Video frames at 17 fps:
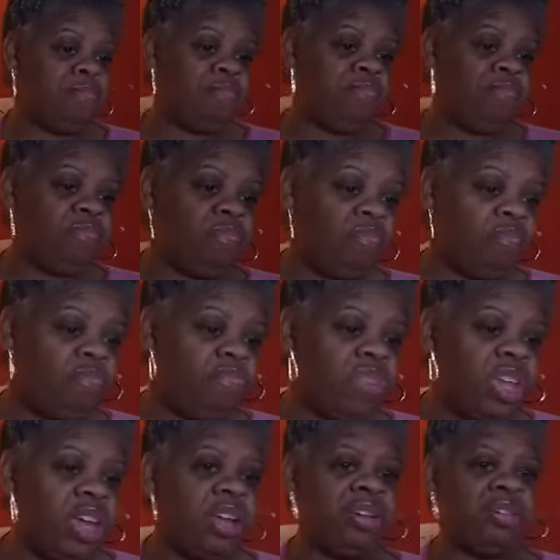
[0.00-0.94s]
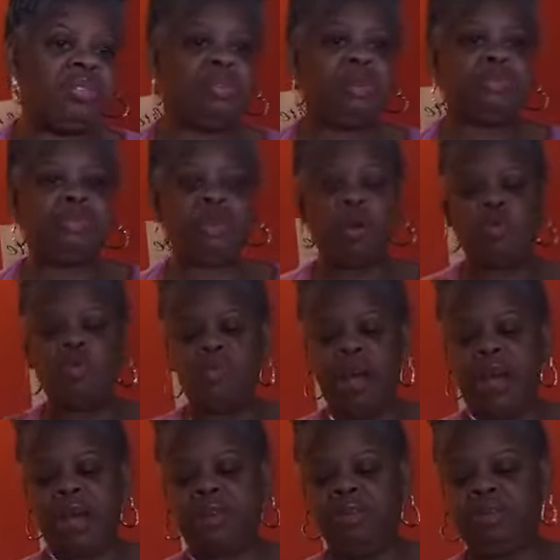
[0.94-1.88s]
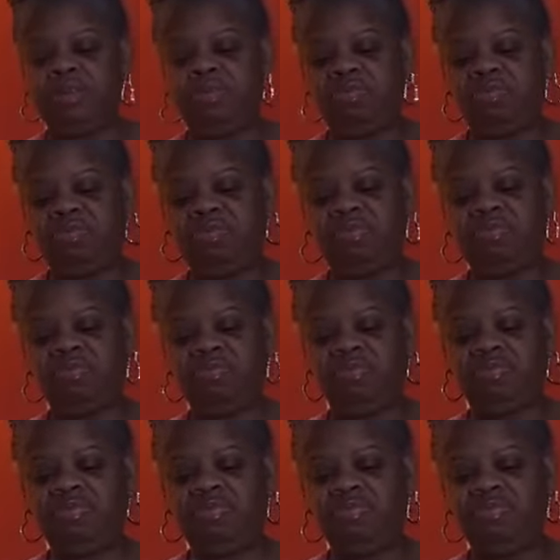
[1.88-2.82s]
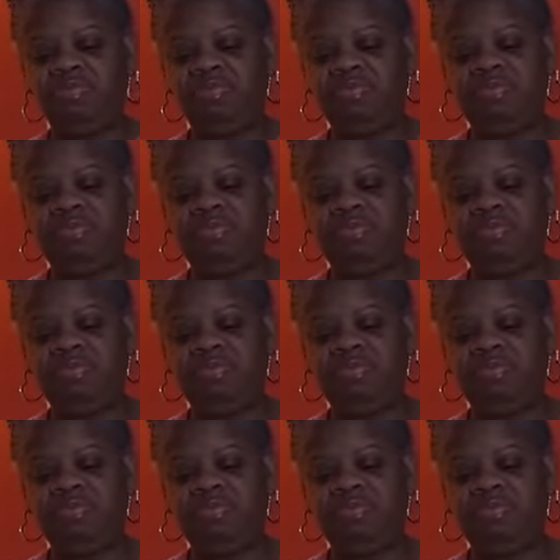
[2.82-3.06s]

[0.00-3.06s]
Mm-hmm. That's what I'm talking about.